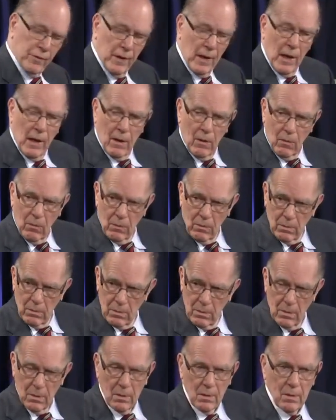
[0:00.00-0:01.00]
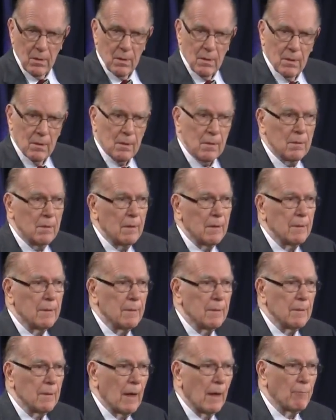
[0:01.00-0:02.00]
now
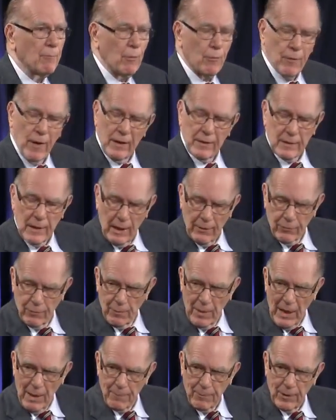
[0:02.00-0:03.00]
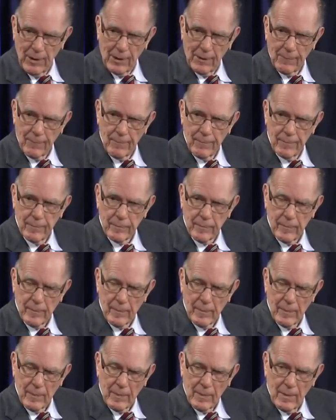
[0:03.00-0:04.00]
and prevent that from happening.
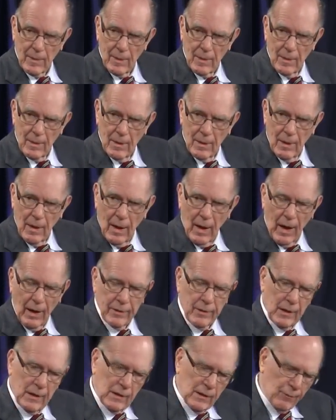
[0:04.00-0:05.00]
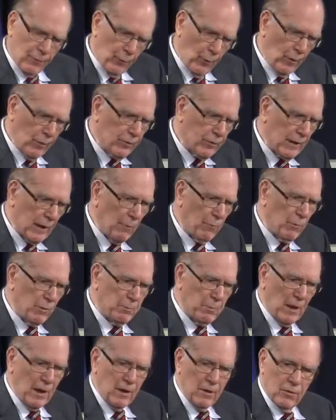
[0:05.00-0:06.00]
I think the first thing would
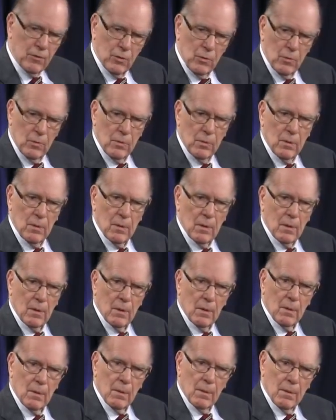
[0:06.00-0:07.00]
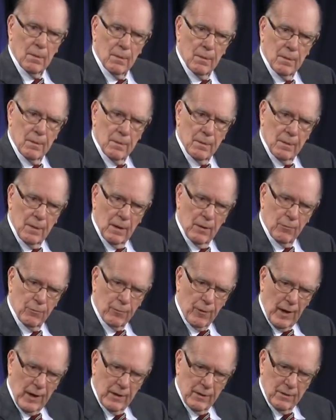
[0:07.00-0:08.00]
be to
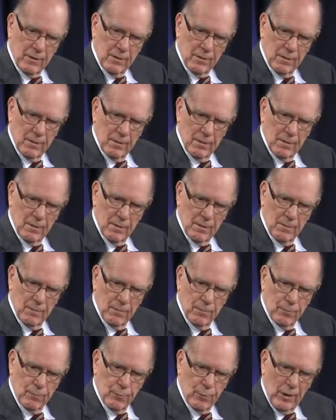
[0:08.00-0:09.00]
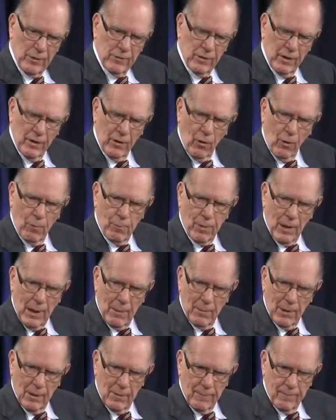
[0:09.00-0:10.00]
invite President
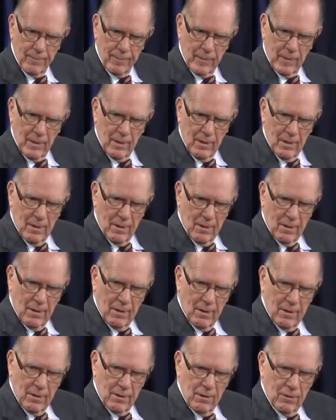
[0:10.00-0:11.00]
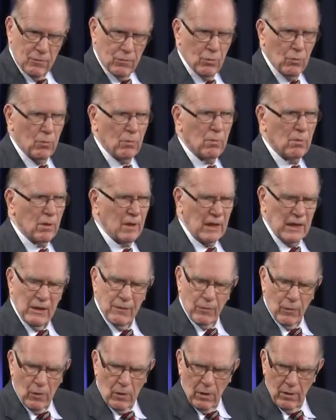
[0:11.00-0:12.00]
Obama to
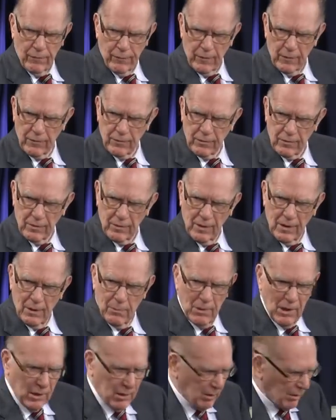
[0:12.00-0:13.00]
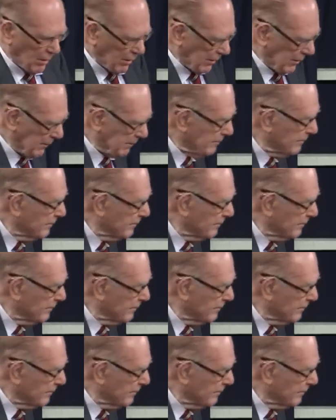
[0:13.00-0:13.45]
leave office immediately.